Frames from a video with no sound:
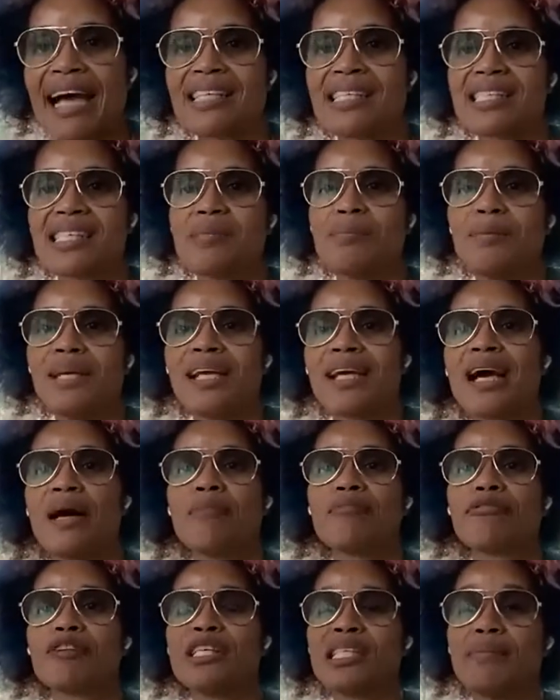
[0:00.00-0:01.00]
asks me to
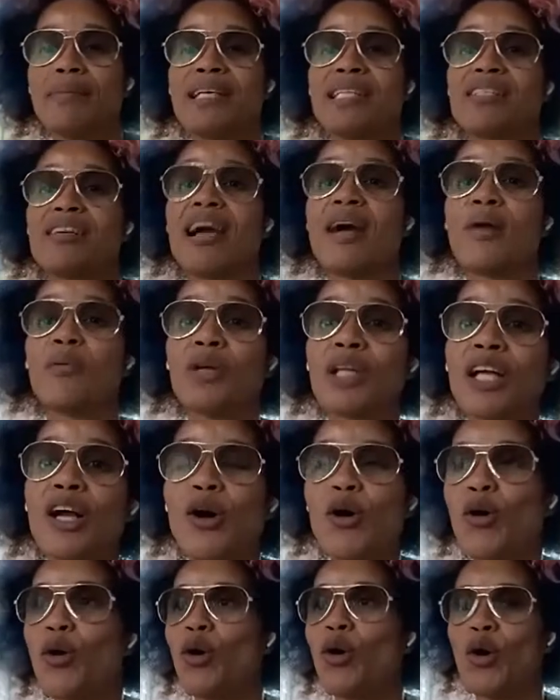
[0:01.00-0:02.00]
come for a semester, I will
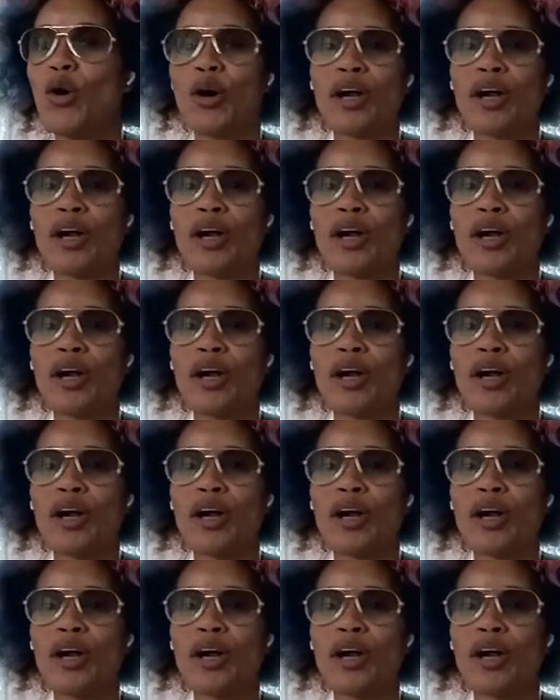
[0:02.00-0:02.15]
go.